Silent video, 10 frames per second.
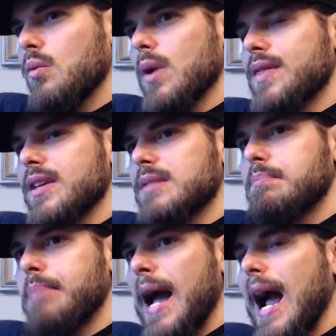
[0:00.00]
what this
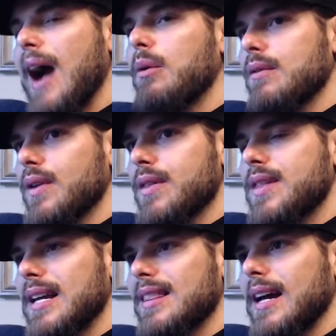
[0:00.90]
powerful
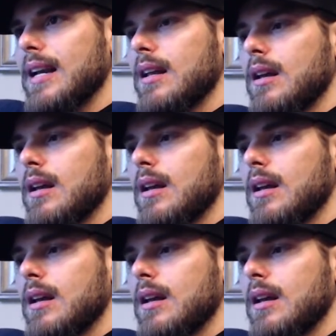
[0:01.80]
thing that